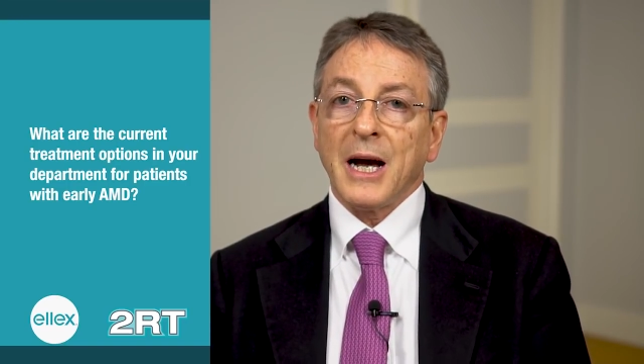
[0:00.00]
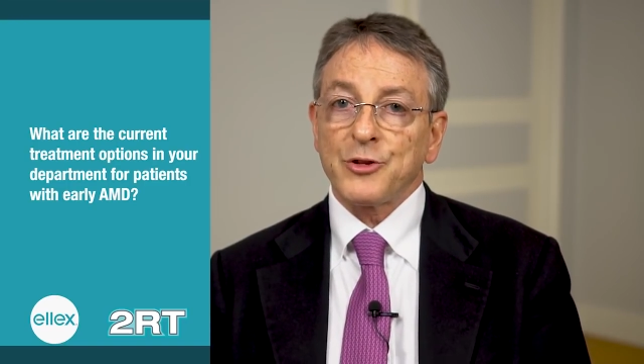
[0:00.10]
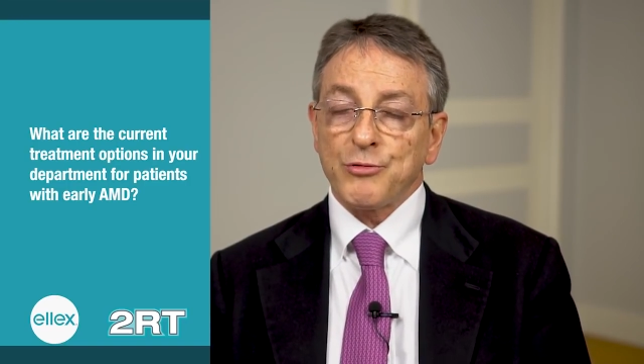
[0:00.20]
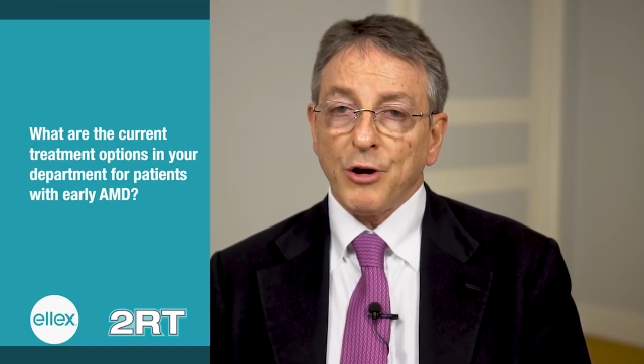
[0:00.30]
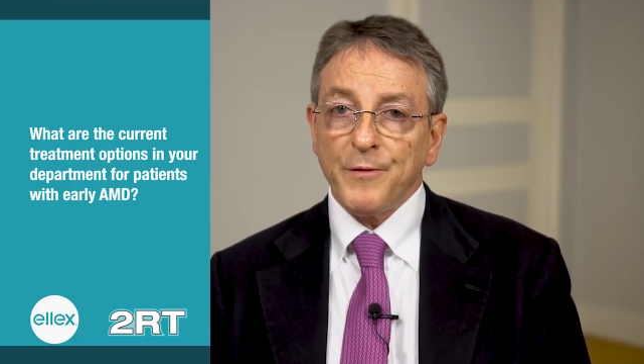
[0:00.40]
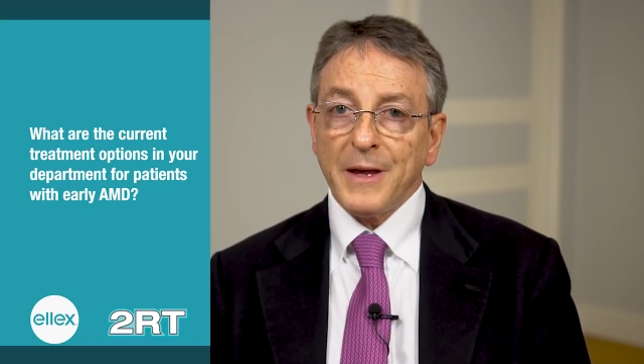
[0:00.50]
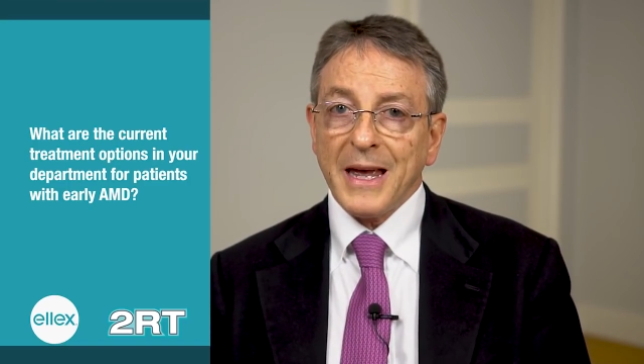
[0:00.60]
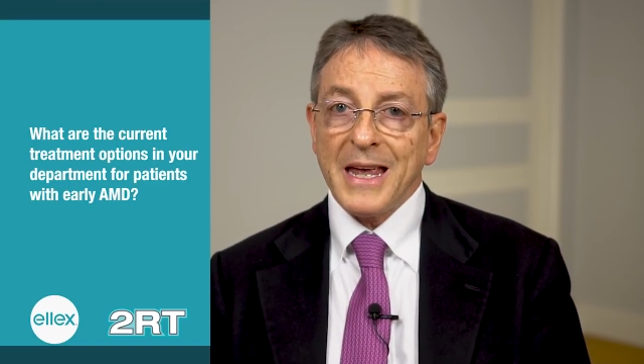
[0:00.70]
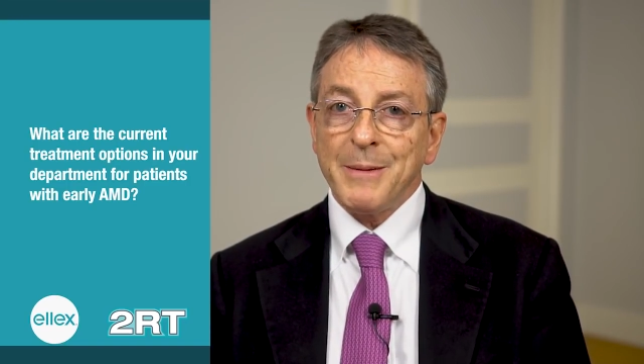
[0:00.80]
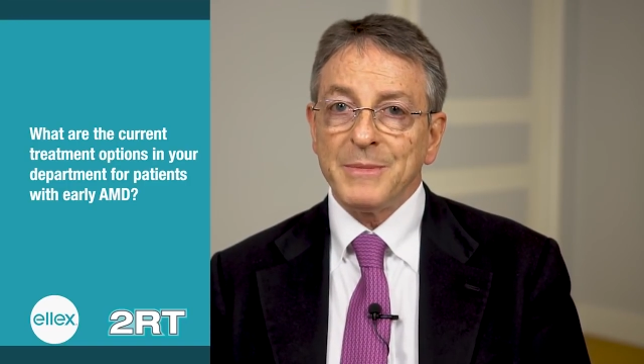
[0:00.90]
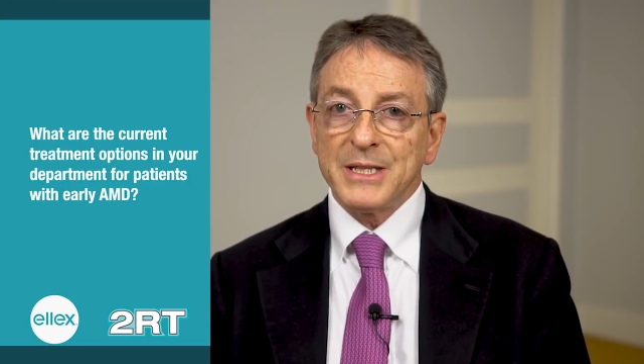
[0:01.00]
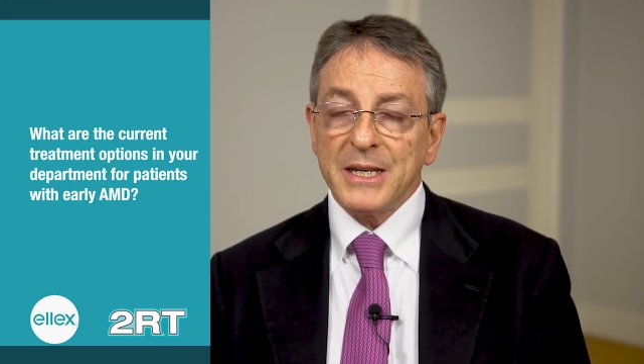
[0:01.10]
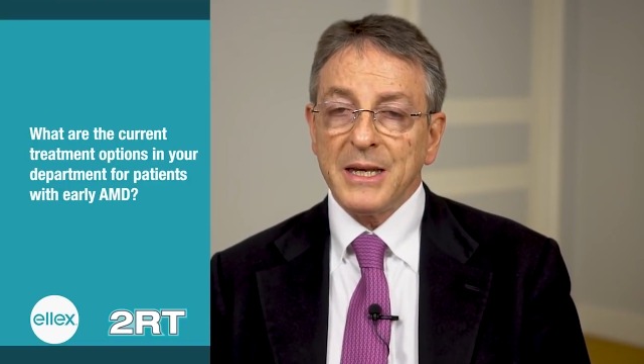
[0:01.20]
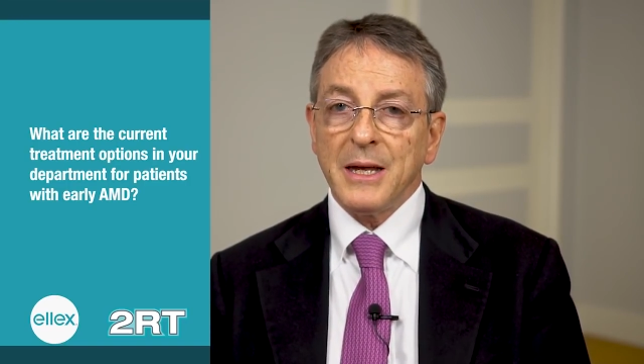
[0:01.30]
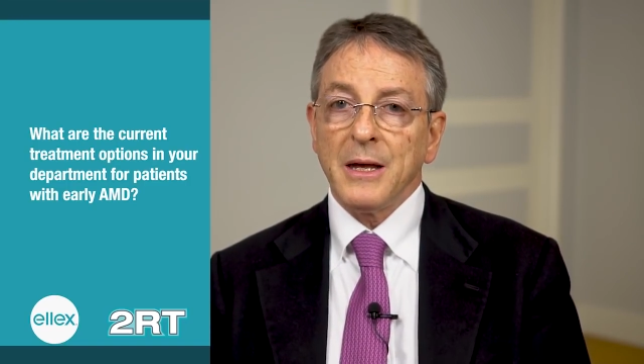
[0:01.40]
atrophic
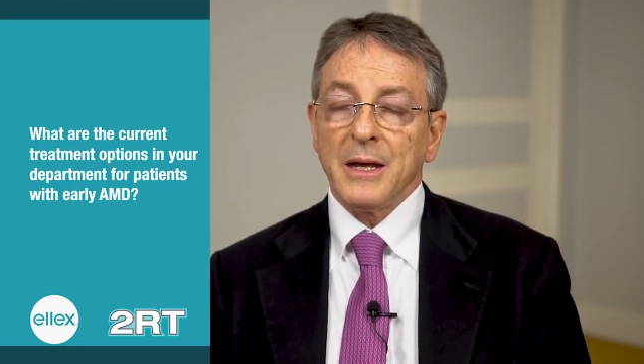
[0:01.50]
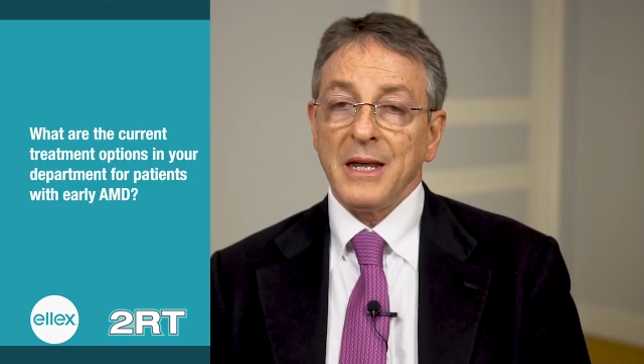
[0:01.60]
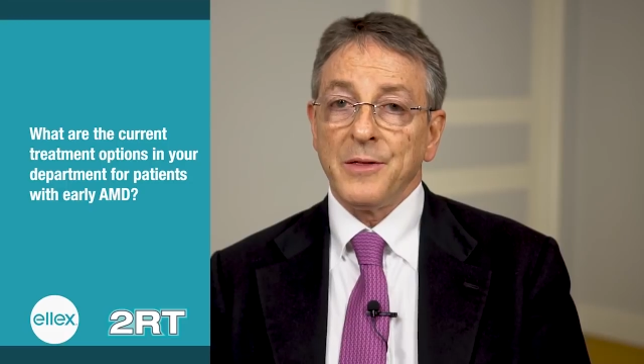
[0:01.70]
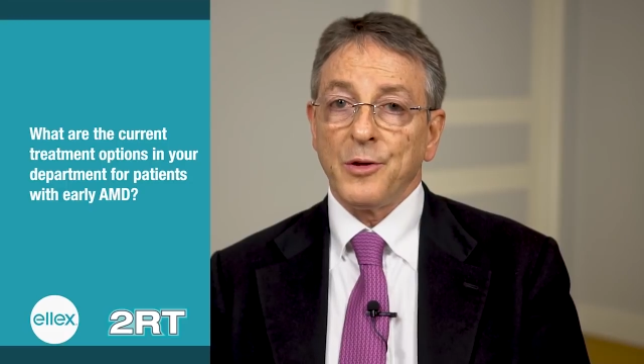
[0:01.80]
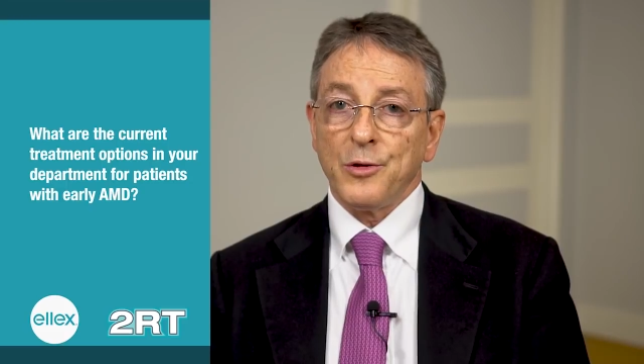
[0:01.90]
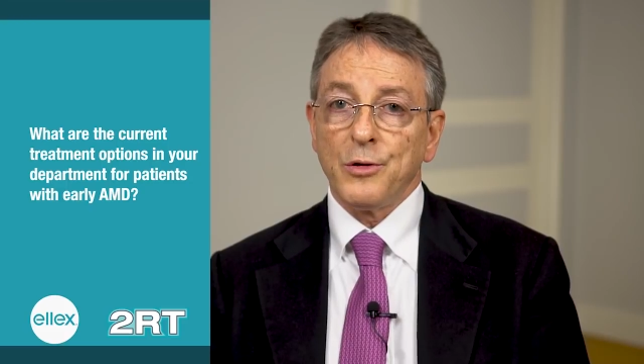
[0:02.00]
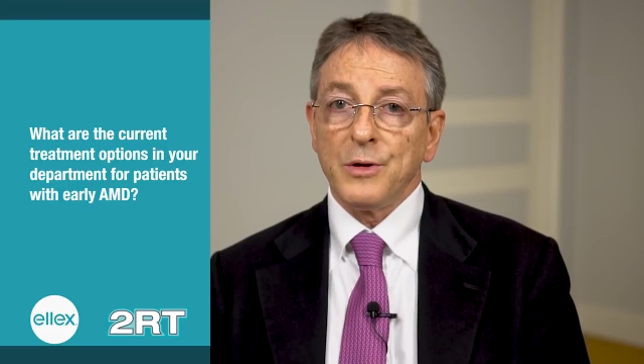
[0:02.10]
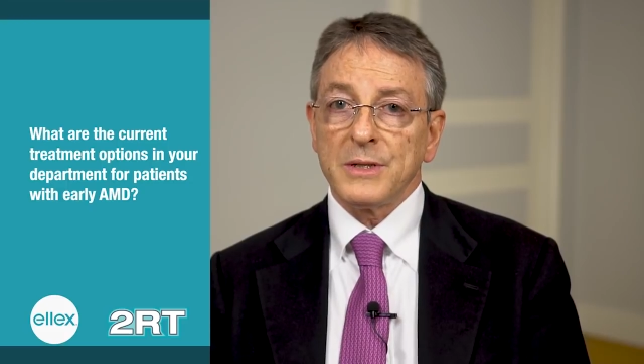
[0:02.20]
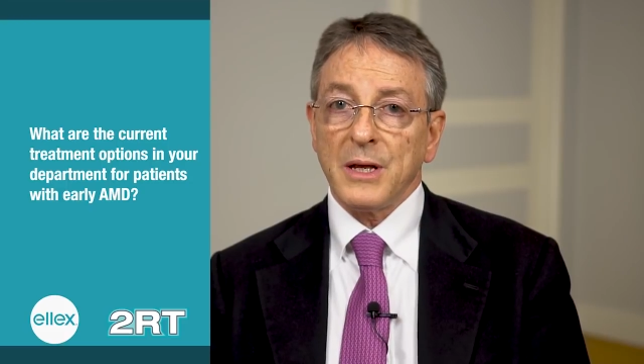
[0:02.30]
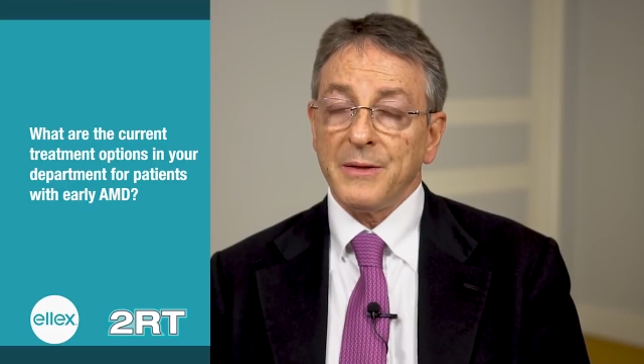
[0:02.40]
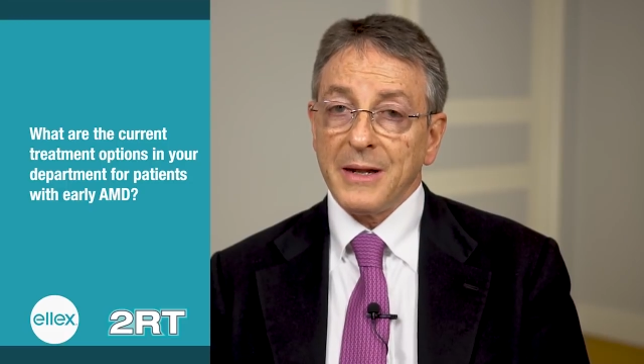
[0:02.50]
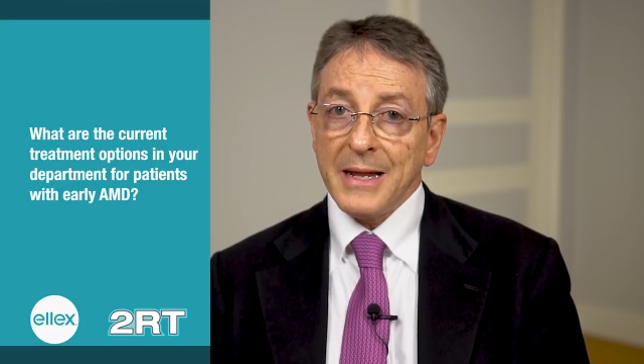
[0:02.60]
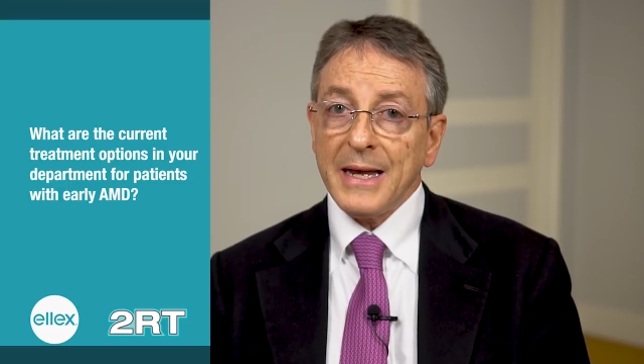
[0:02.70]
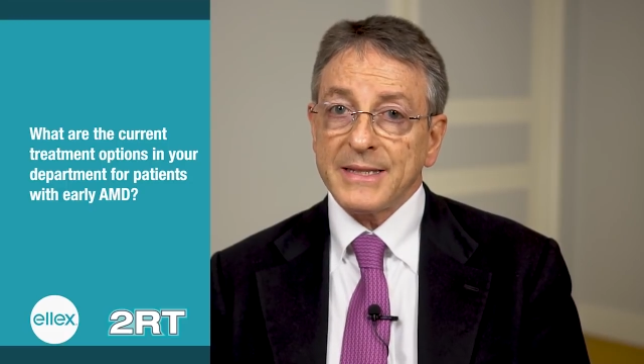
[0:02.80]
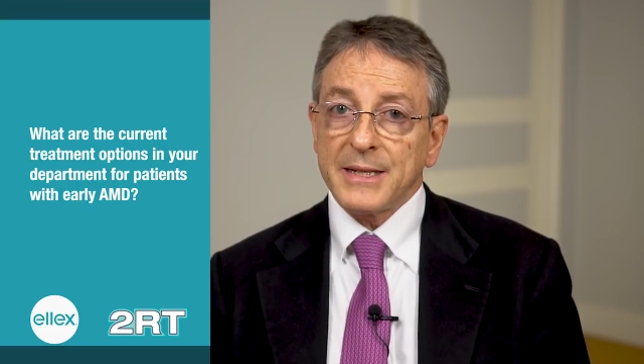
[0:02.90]
AMD in the
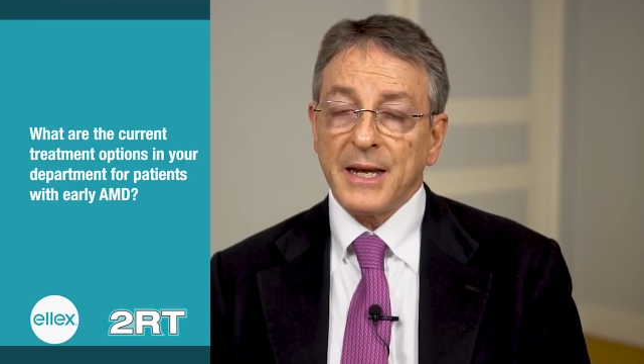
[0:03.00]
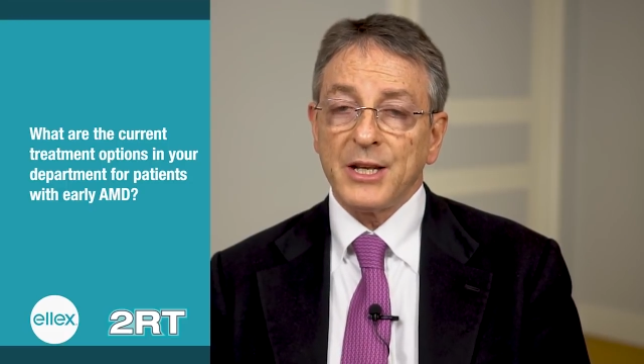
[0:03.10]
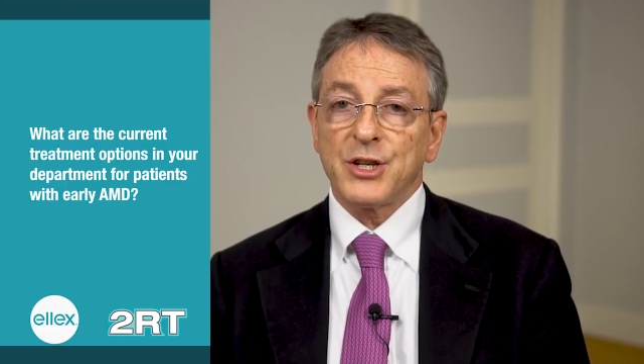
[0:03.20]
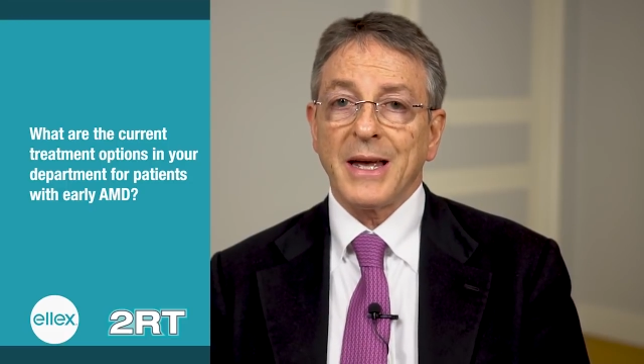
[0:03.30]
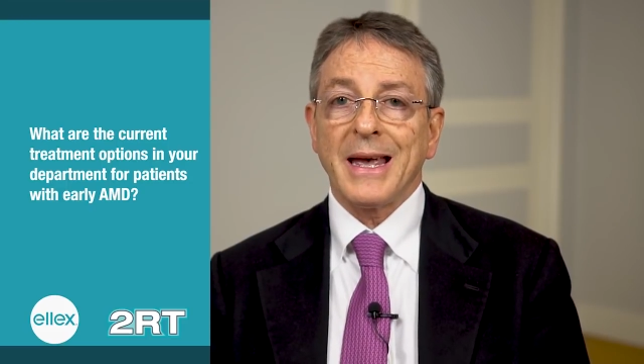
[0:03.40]
late stage